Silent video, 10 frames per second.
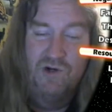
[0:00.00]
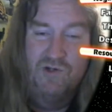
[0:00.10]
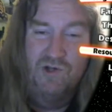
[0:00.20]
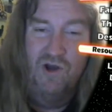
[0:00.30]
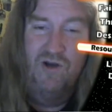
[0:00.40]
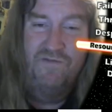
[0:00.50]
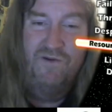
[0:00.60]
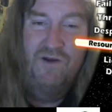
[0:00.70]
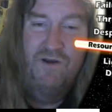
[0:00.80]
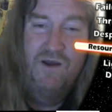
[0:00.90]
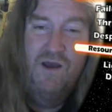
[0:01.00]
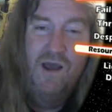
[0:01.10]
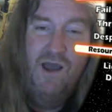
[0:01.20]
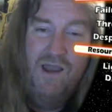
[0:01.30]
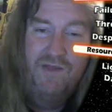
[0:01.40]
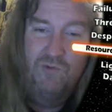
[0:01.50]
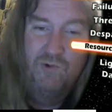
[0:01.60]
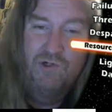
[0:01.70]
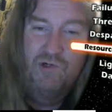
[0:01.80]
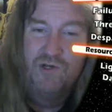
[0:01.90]
off and throws
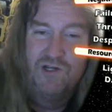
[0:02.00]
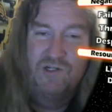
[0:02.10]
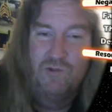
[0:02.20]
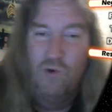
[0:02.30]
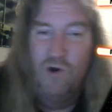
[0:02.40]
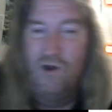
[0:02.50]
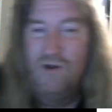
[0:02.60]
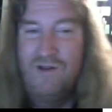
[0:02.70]
you against the wall.